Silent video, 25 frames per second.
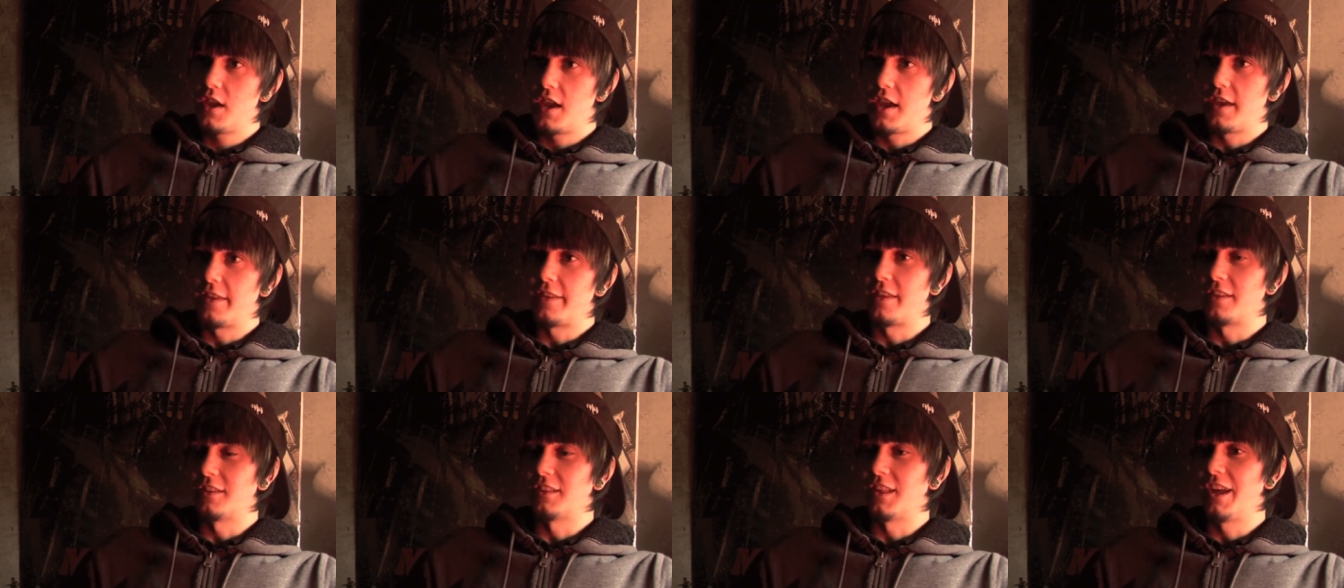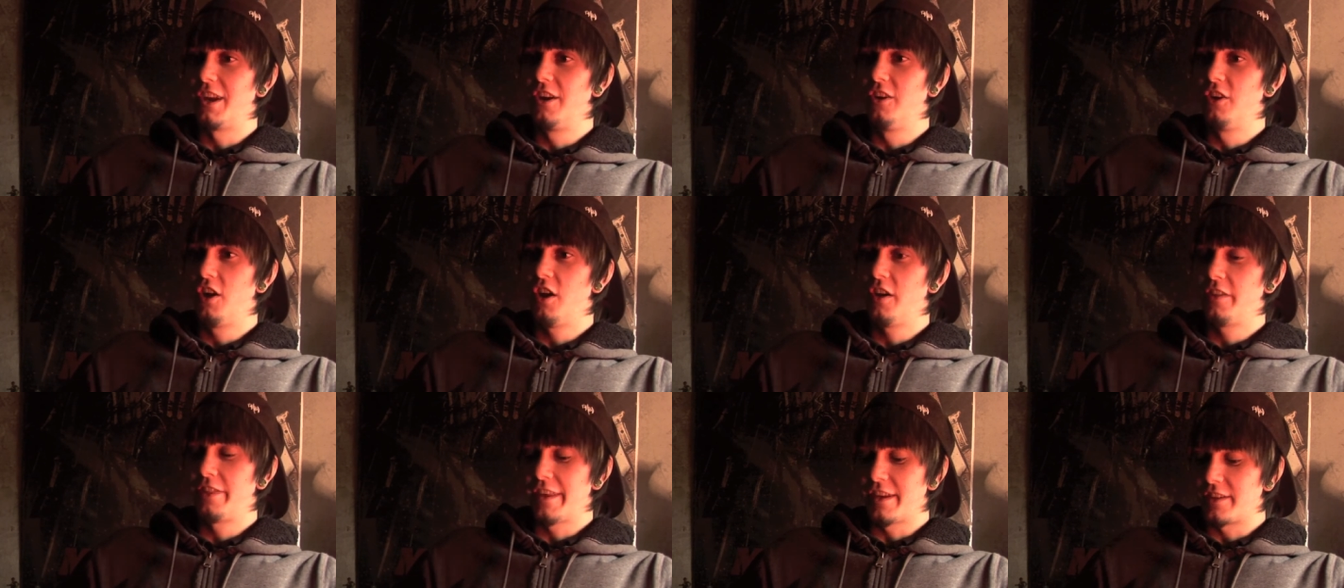and then later
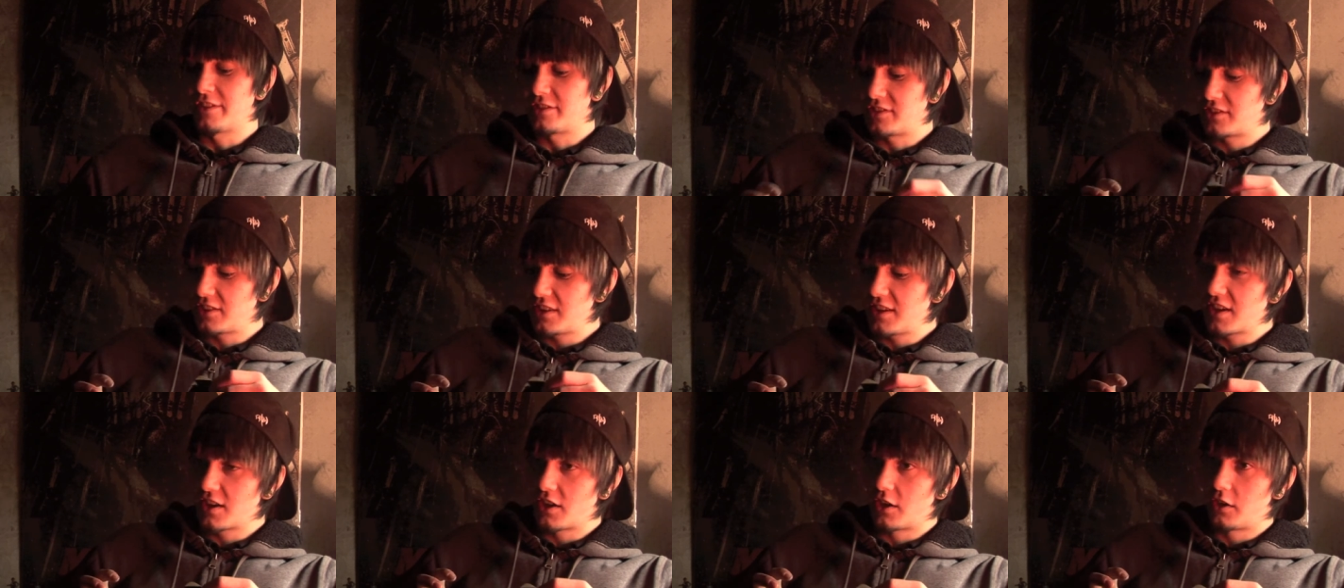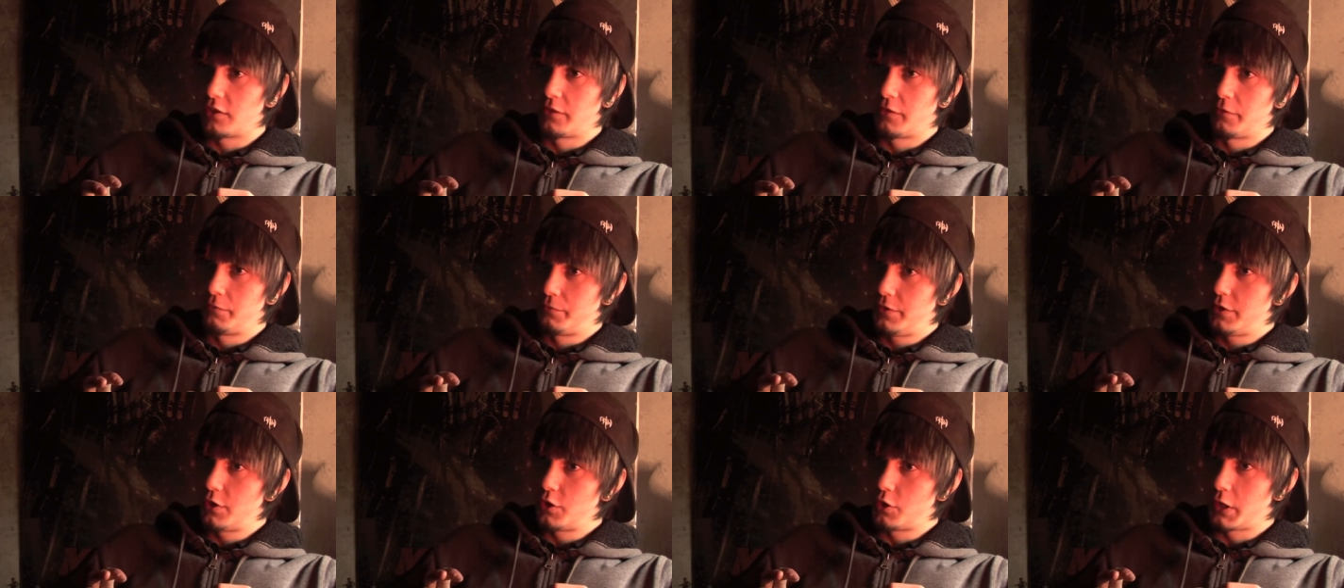on they see it on the
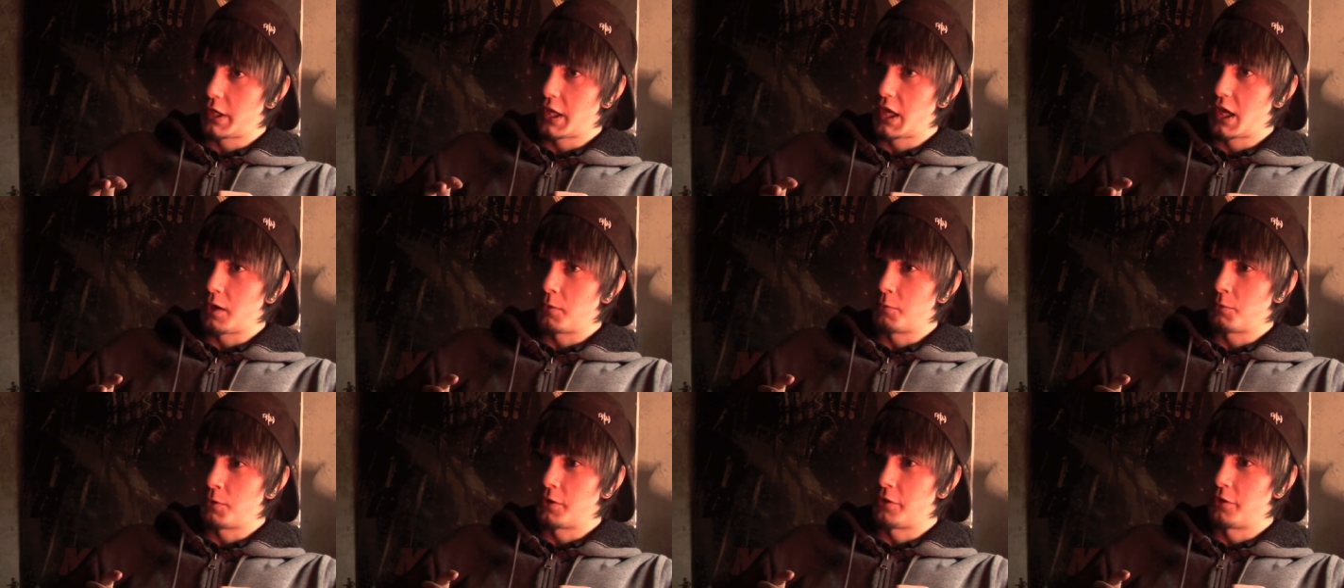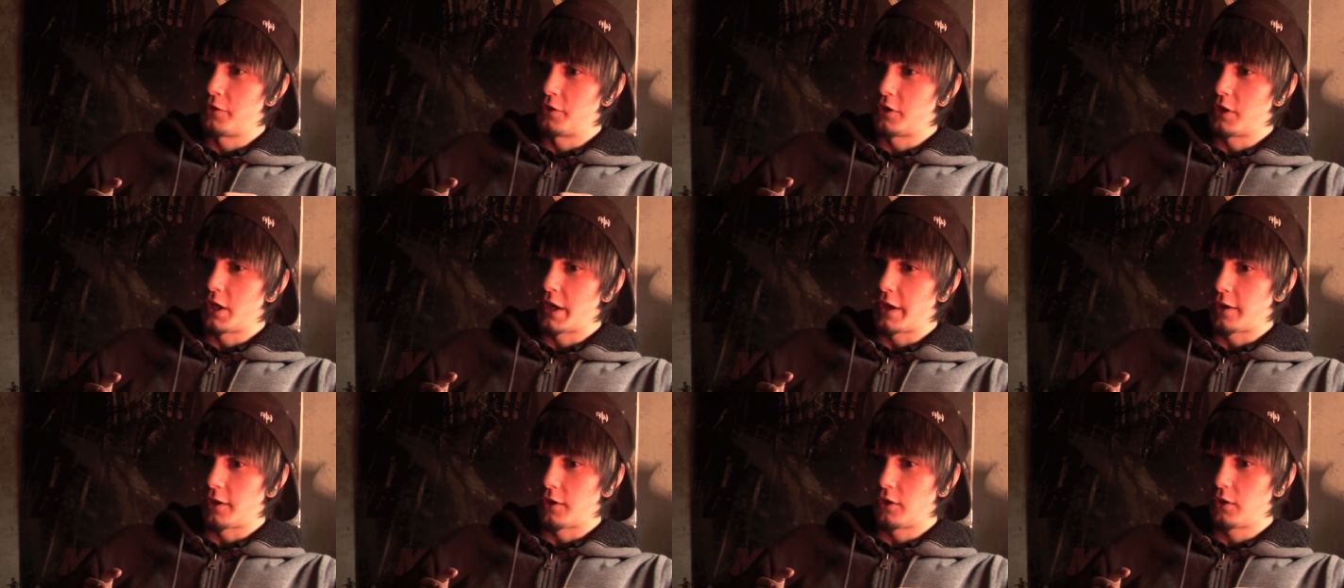video camera and they're
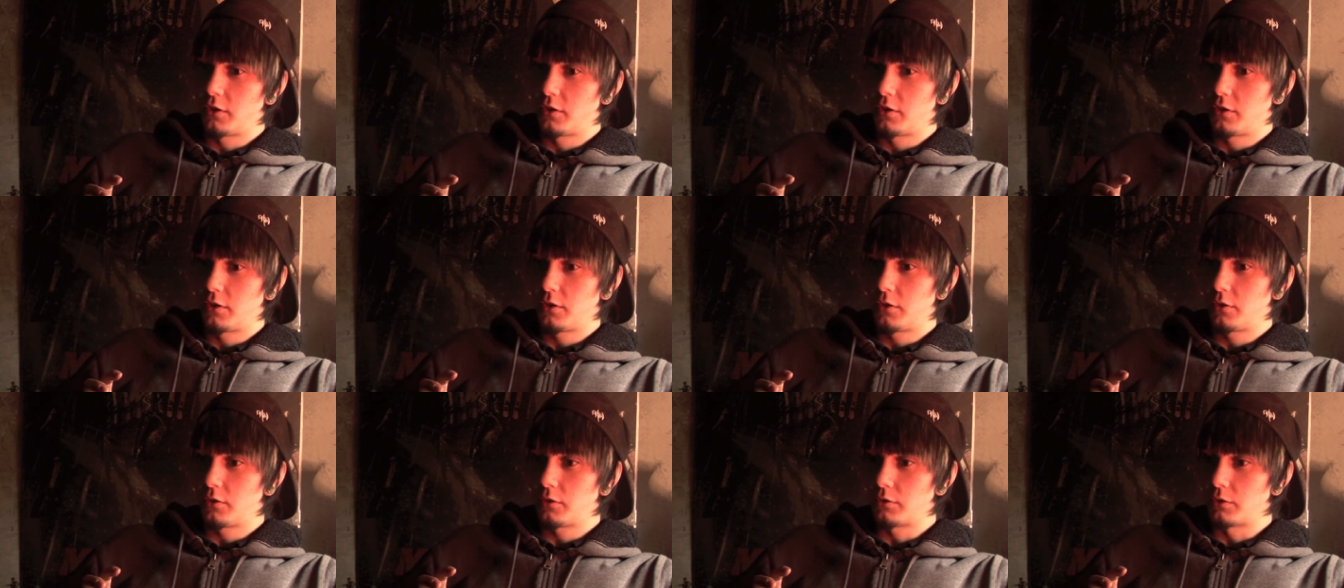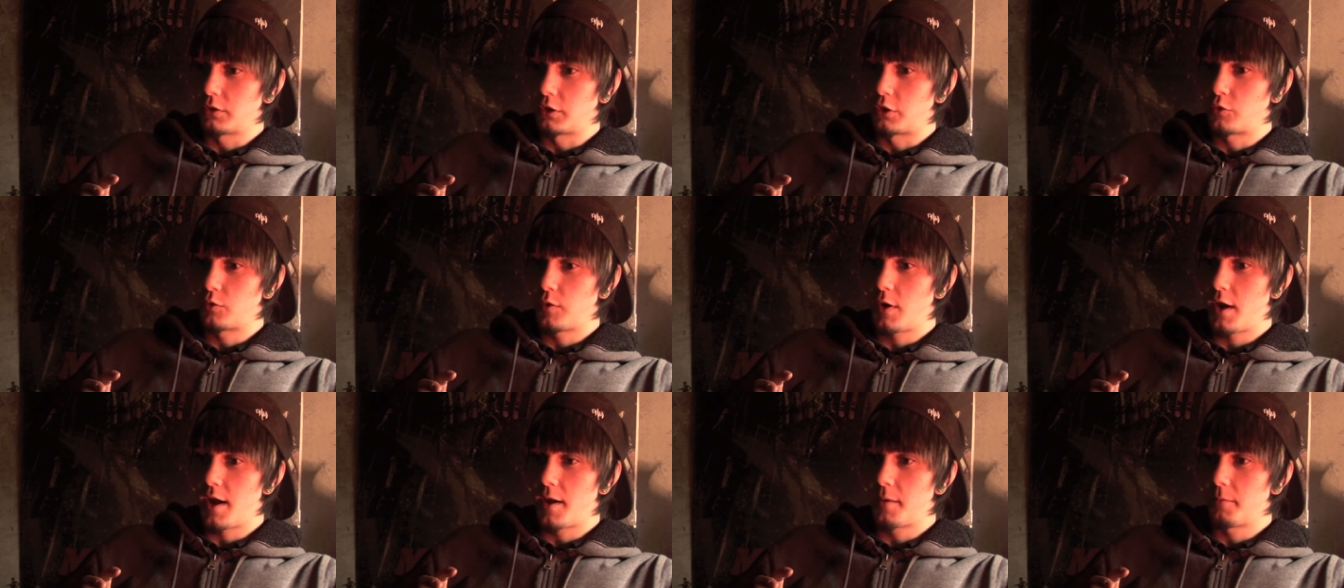like, holy
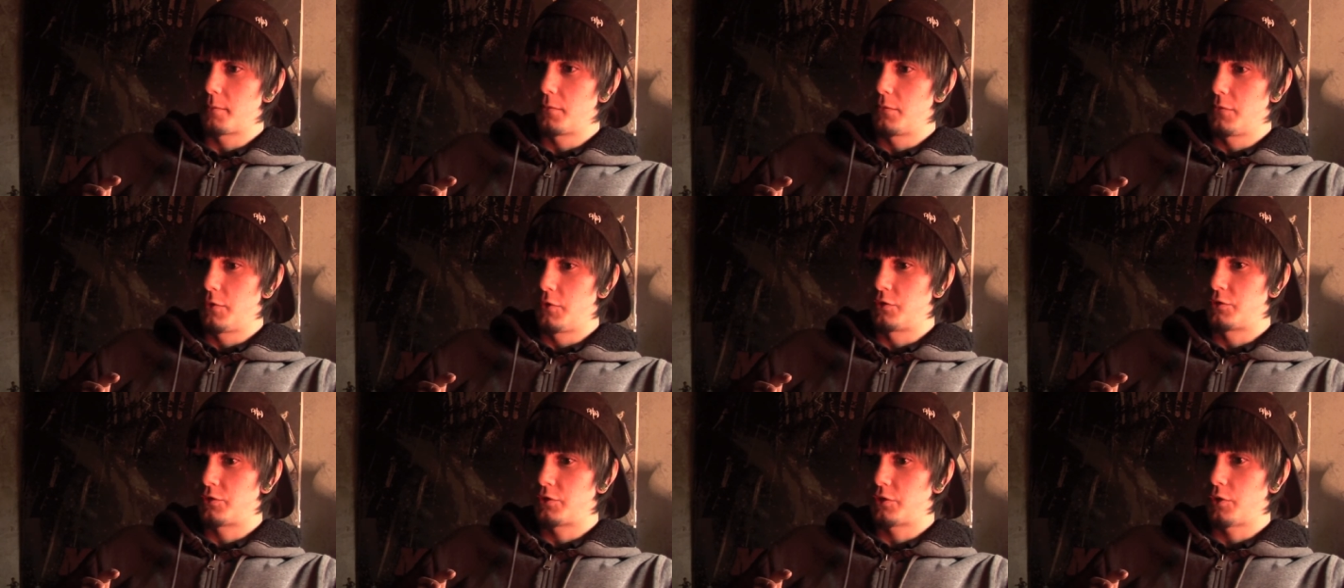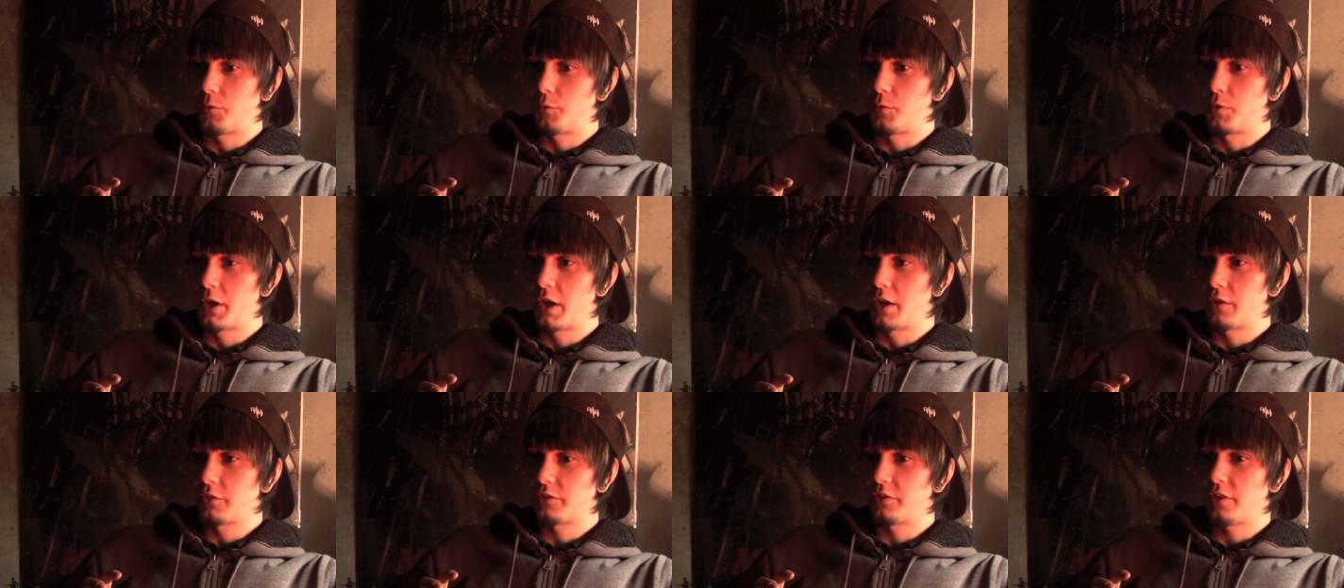crap, there's
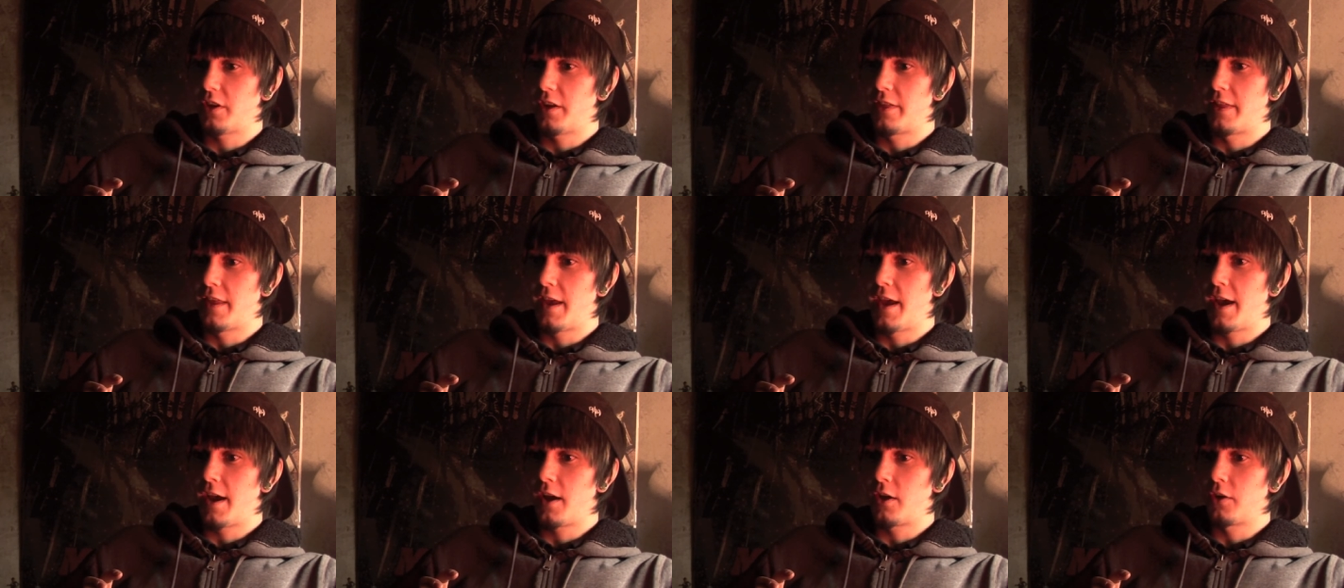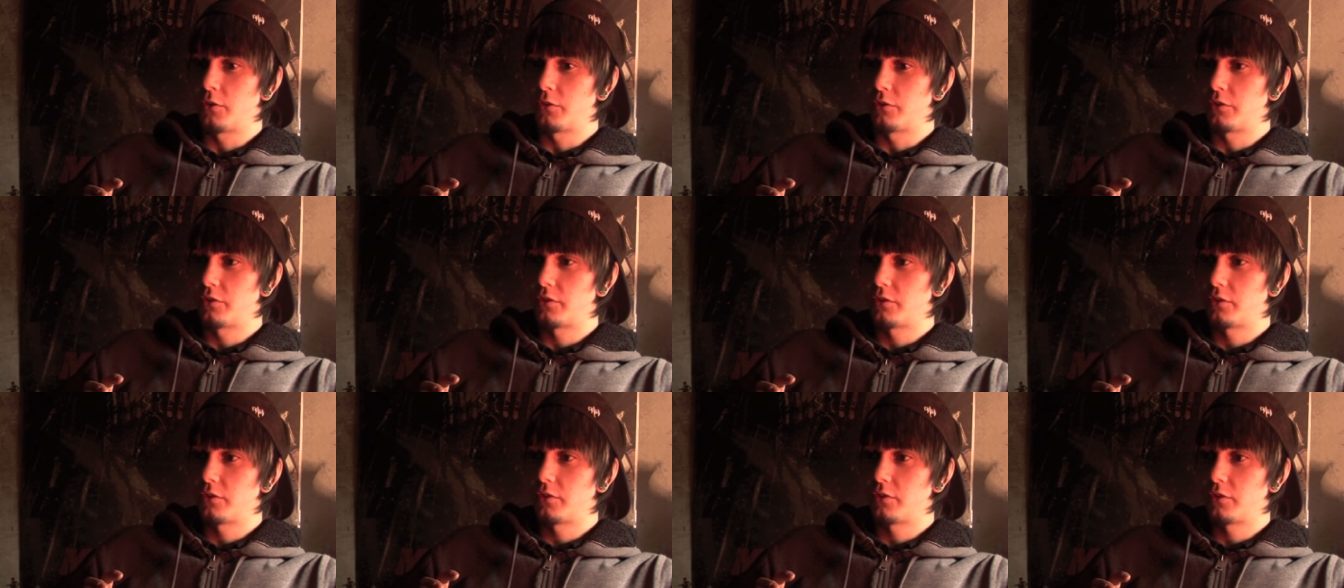someone outside the
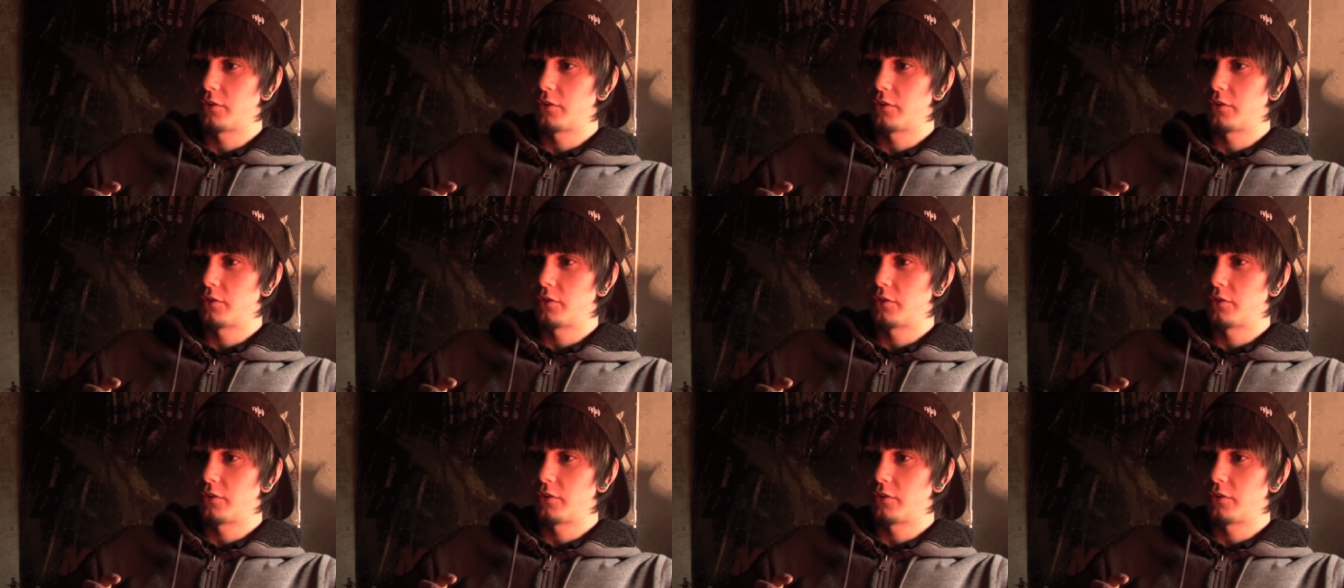house.